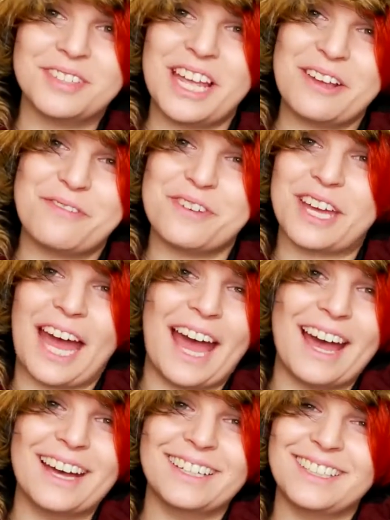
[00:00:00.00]
If you
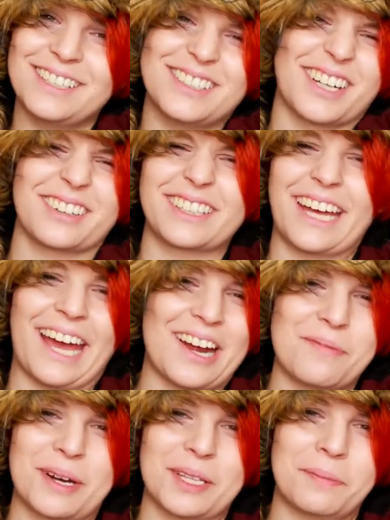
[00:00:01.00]
care, you don't
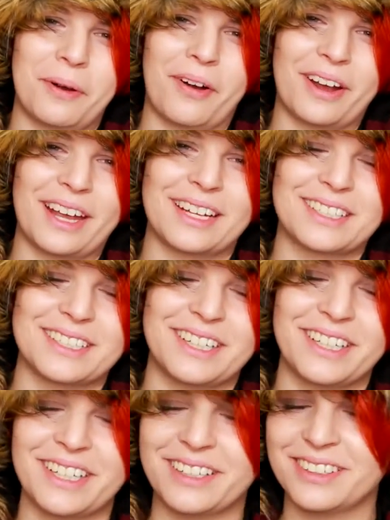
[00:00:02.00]
care about the pockets, do
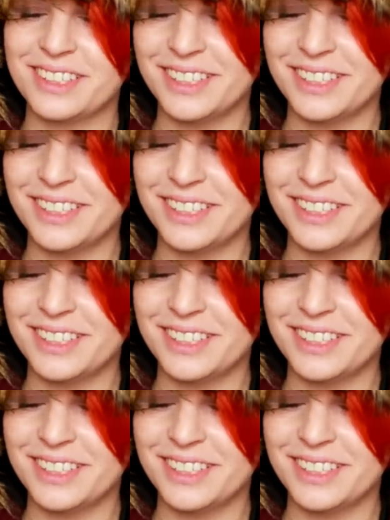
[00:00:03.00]
you?